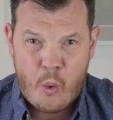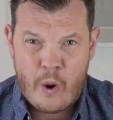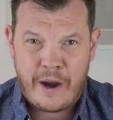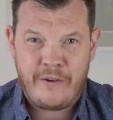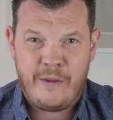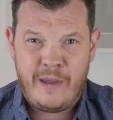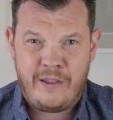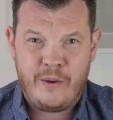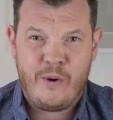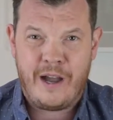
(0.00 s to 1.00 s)
where they
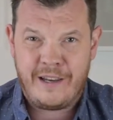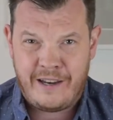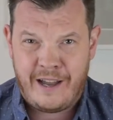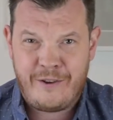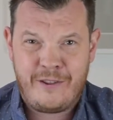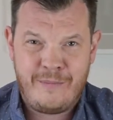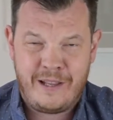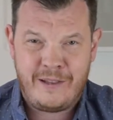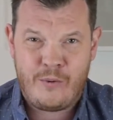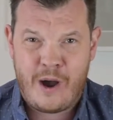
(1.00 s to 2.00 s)
make the wine and how they
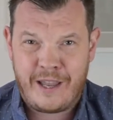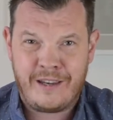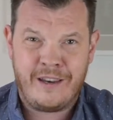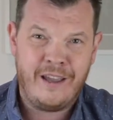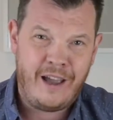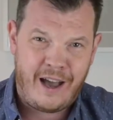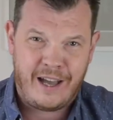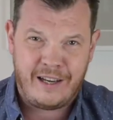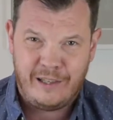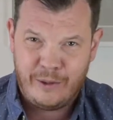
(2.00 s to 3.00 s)
make the wine,
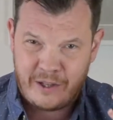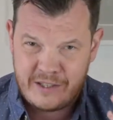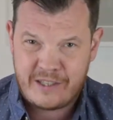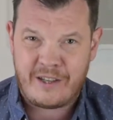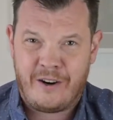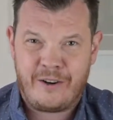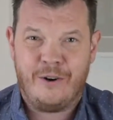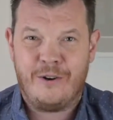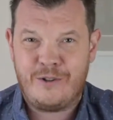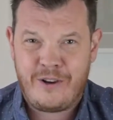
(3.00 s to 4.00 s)
and look at the stark
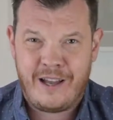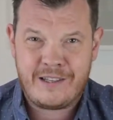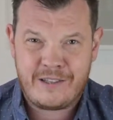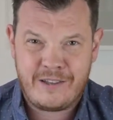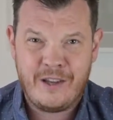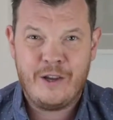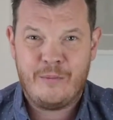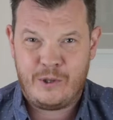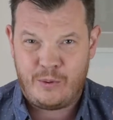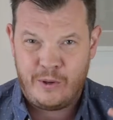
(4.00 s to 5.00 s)
contrast
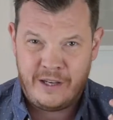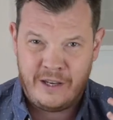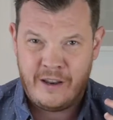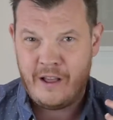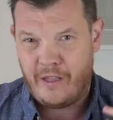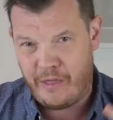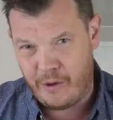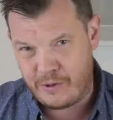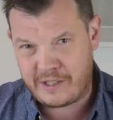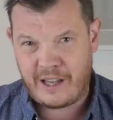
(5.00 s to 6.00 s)
between
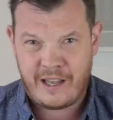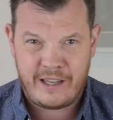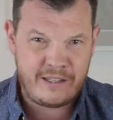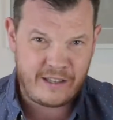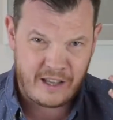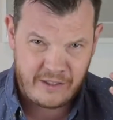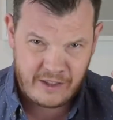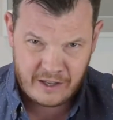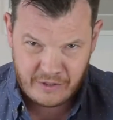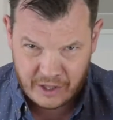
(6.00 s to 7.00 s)
those guys and
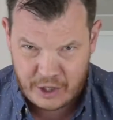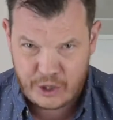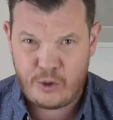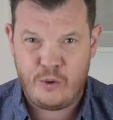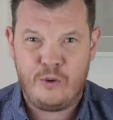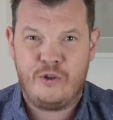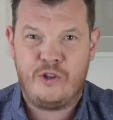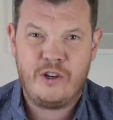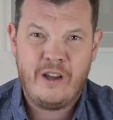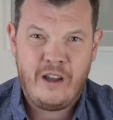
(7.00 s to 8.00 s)
the
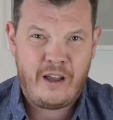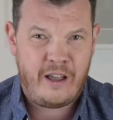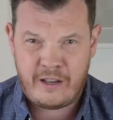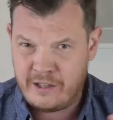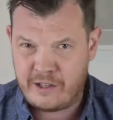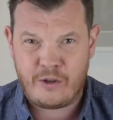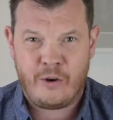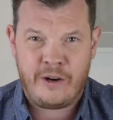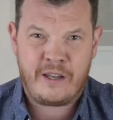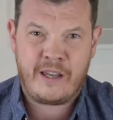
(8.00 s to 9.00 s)
huge
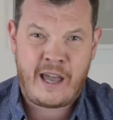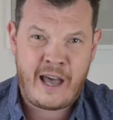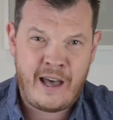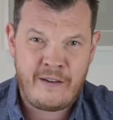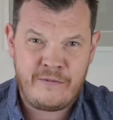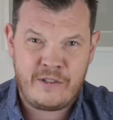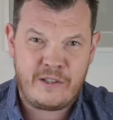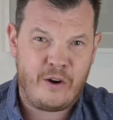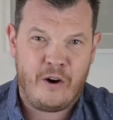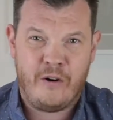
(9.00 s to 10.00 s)
historic
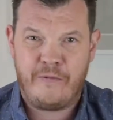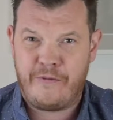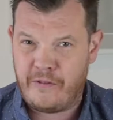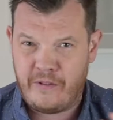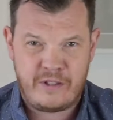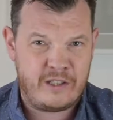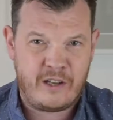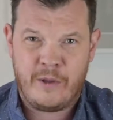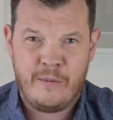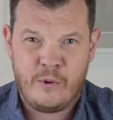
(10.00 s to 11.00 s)
calves of
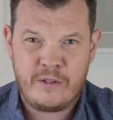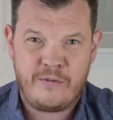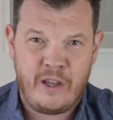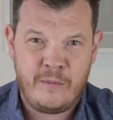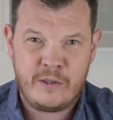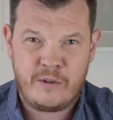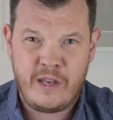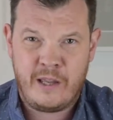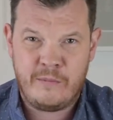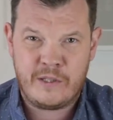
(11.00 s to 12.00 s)
some of the most famous
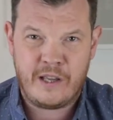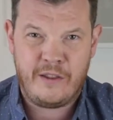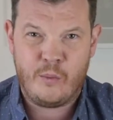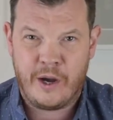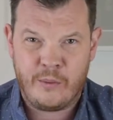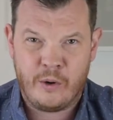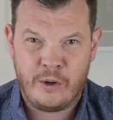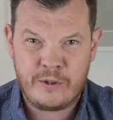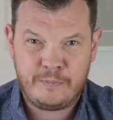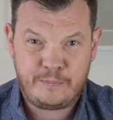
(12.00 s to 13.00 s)
names in the wine
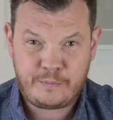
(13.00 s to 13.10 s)
world.